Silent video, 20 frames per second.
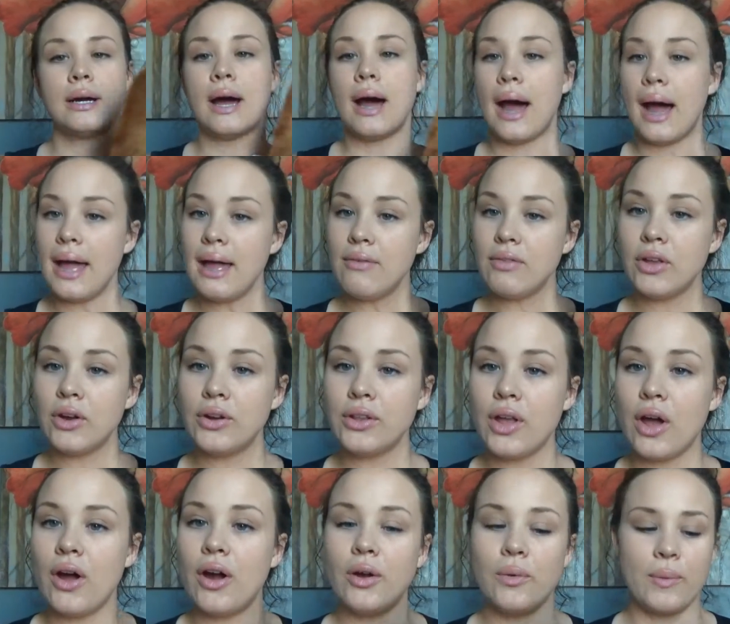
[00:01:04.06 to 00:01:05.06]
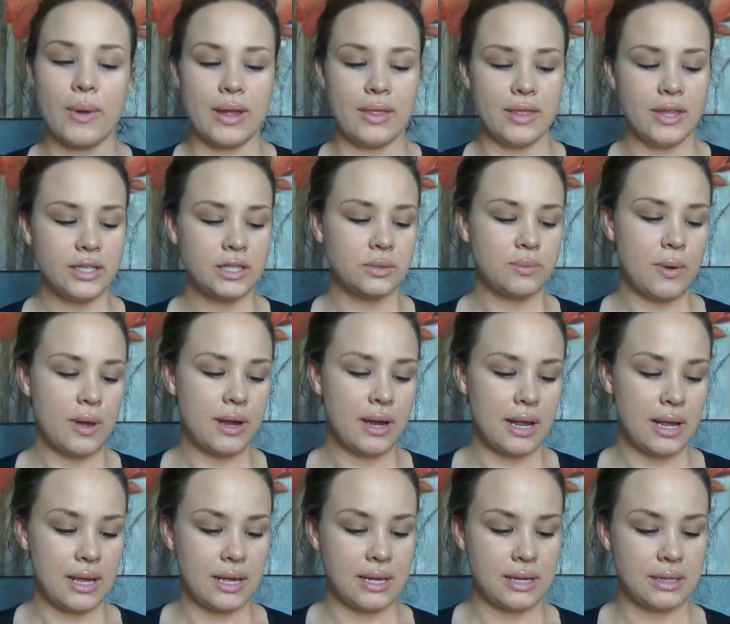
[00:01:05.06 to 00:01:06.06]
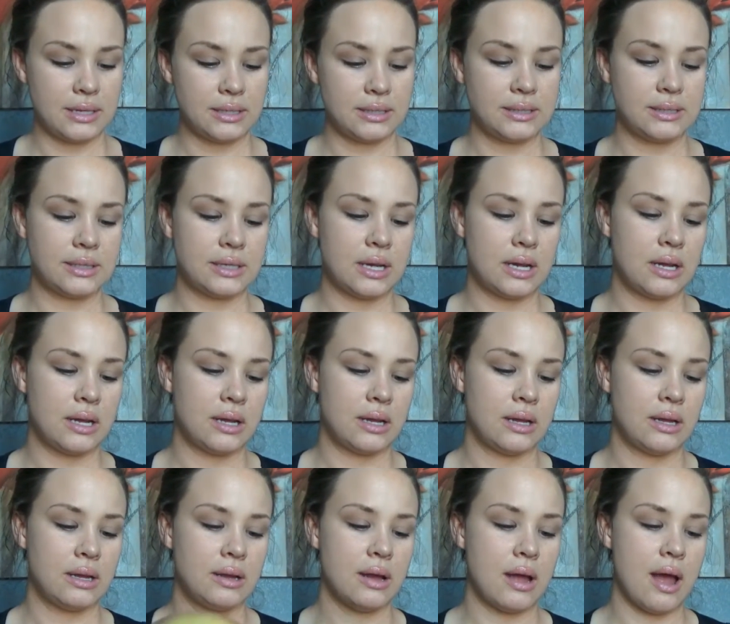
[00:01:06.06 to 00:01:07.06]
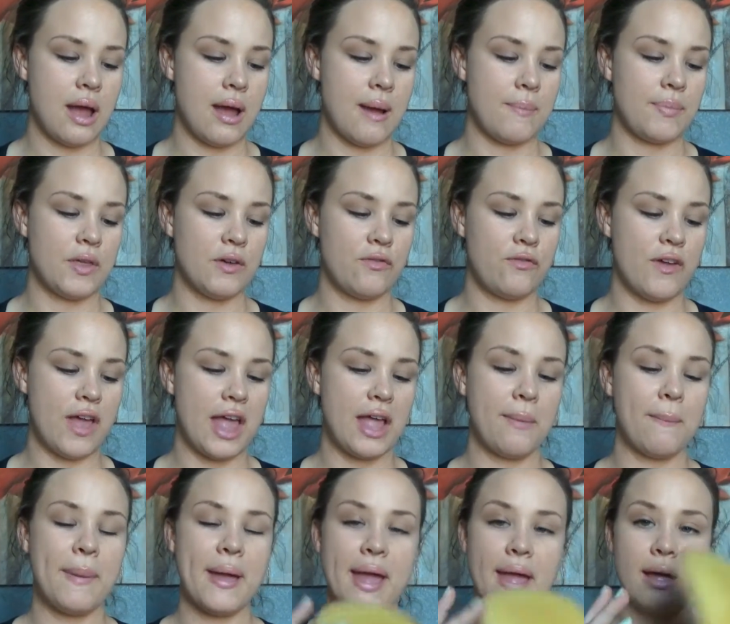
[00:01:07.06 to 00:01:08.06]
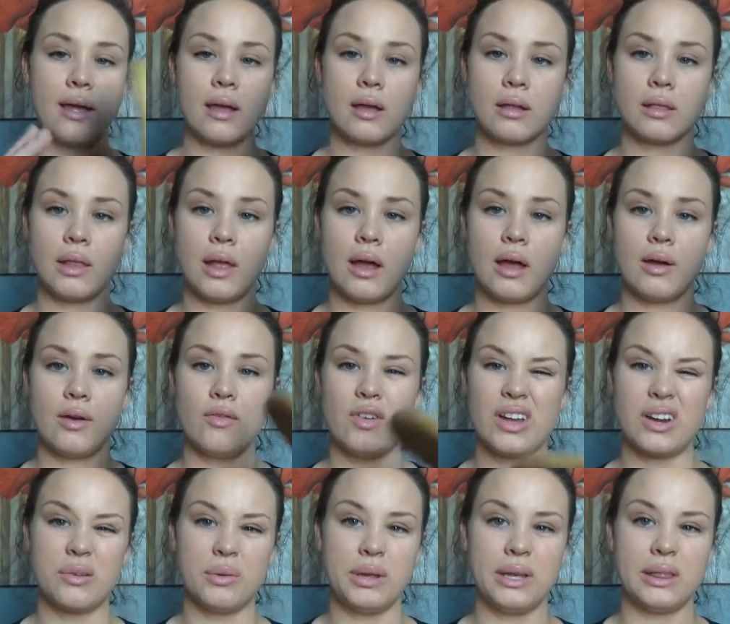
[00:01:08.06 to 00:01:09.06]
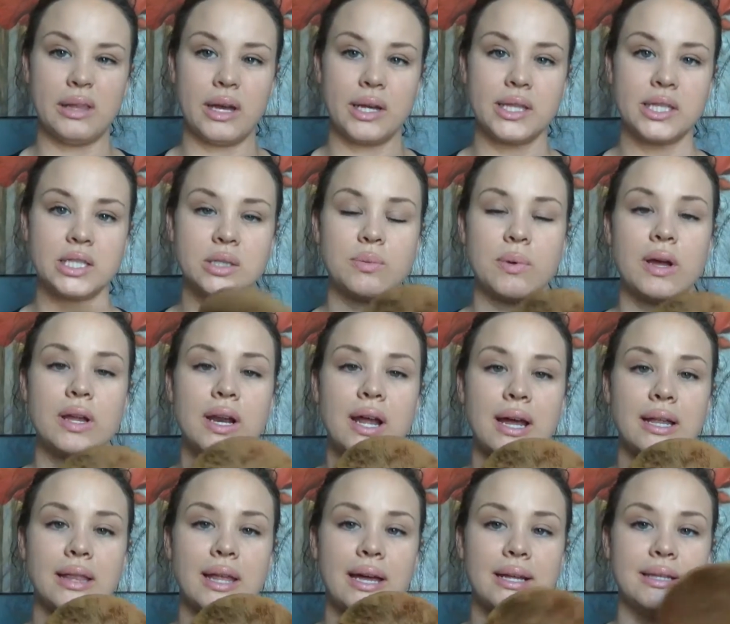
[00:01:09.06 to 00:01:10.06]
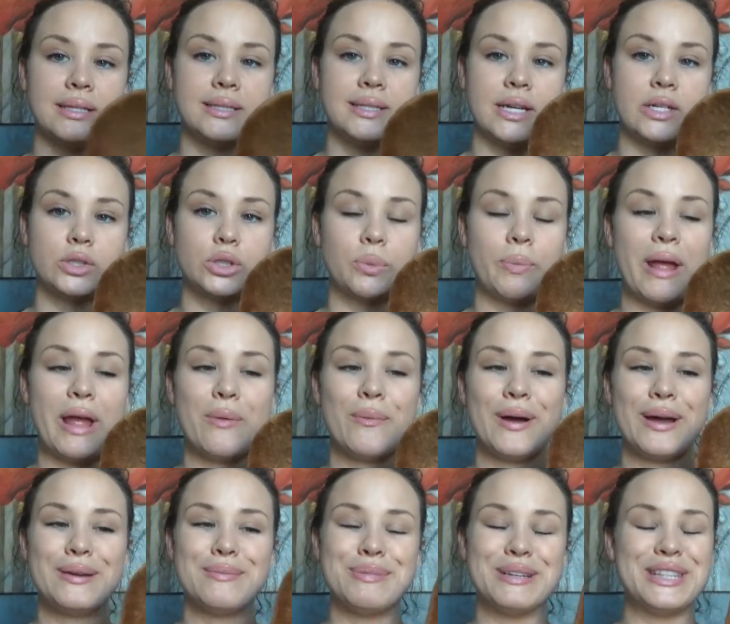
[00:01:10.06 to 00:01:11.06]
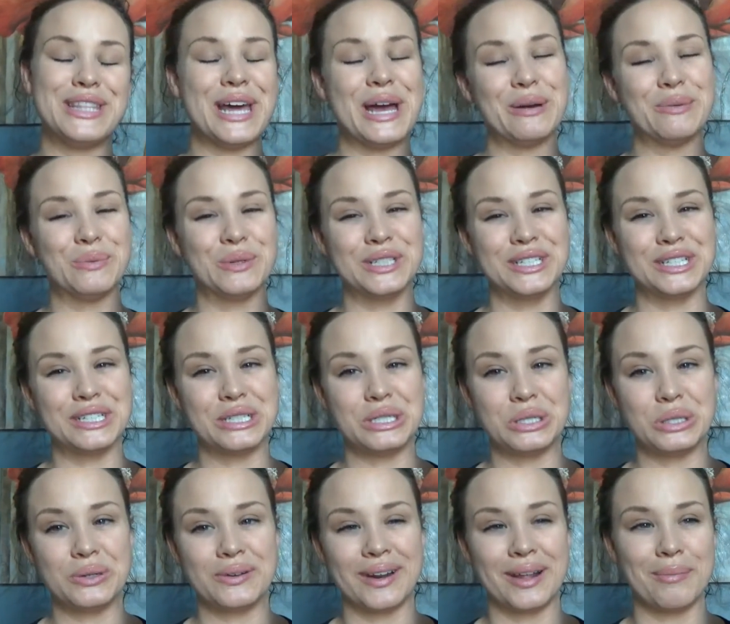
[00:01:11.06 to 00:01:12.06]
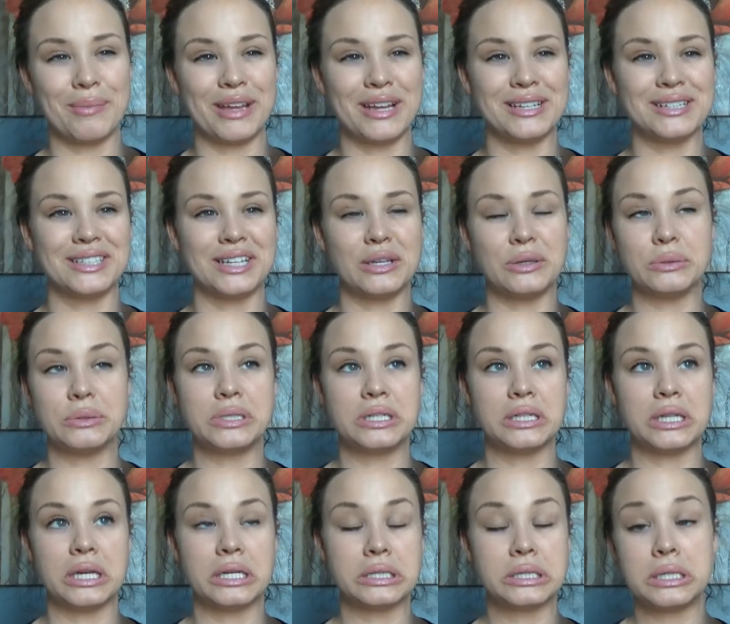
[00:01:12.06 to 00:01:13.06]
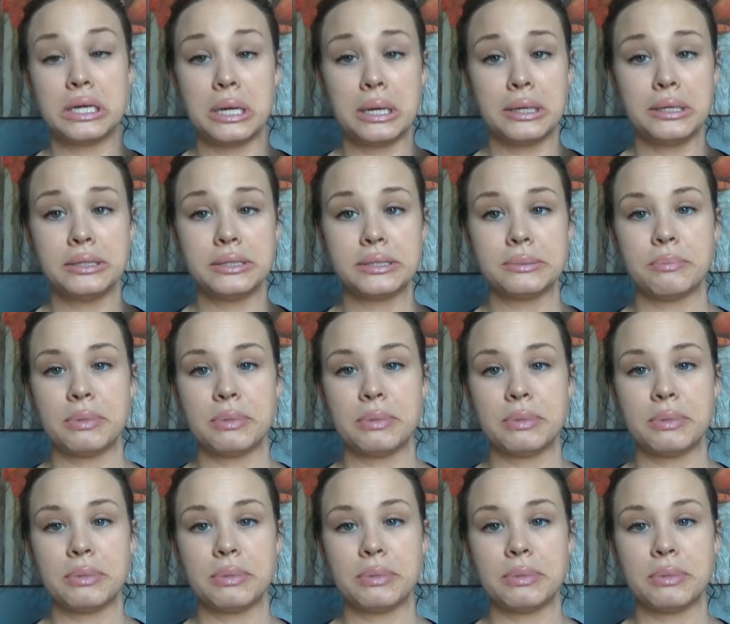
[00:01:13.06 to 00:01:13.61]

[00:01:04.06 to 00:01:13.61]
I have learned the hard way. This one is the Fake Bake glove. I don't really like this one. I like the St.Tropez one, but that one is dirty because I used it last night.